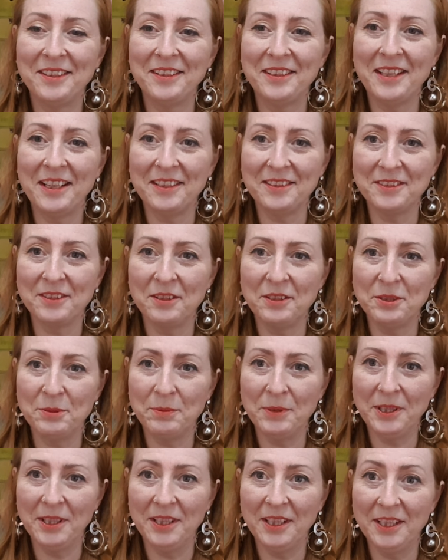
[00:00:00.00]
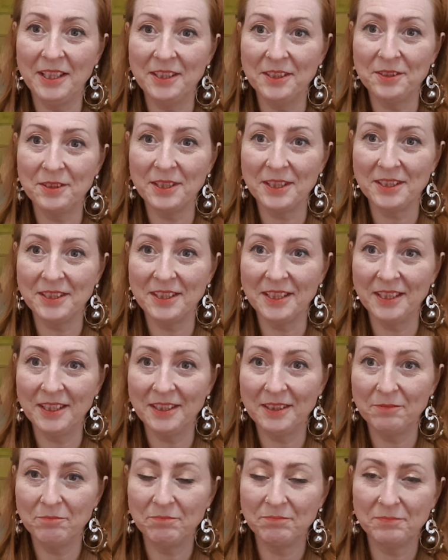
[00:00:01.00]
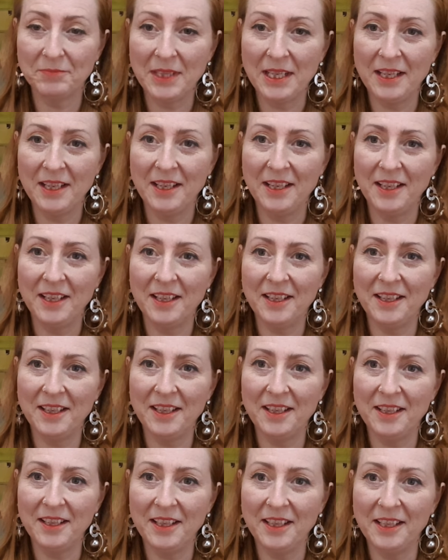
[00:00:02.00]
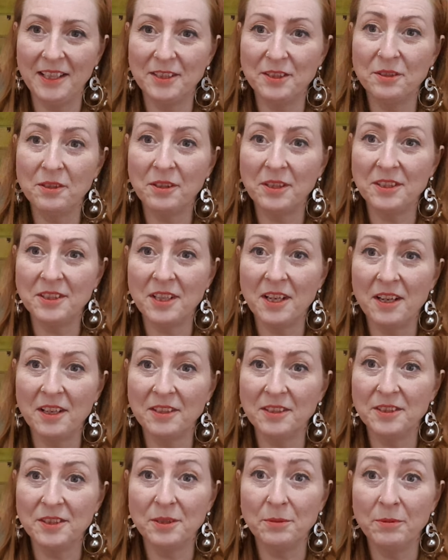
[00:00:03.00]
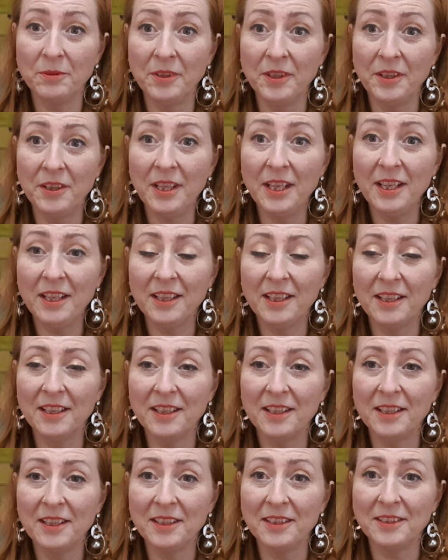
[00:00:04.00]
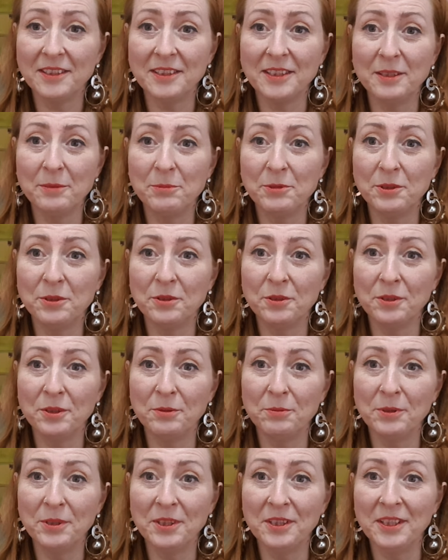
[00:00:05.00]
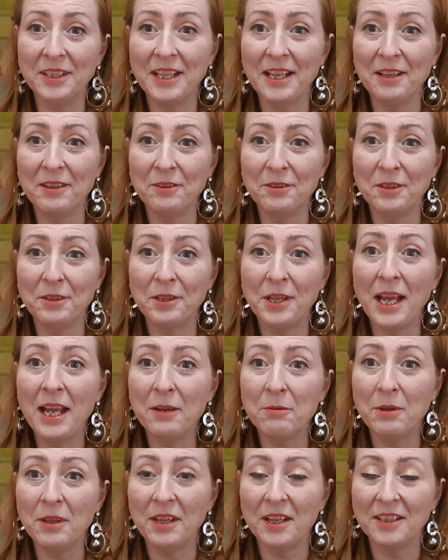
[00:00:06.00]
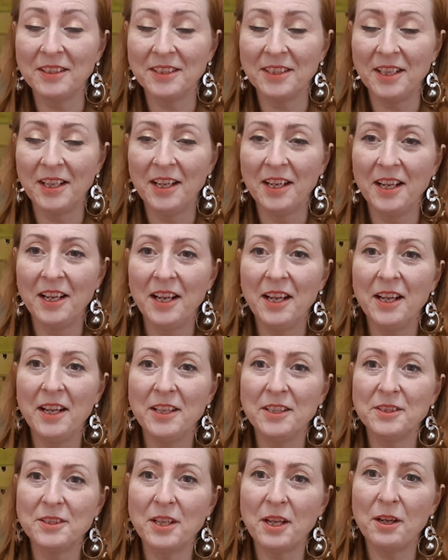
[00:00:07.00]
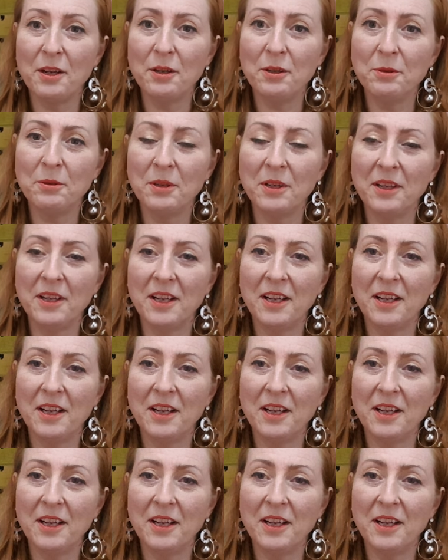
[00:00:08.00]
that's going to be interesting. It's not as hard as some of you think, and I'm sure that we're going to get on okay with it. So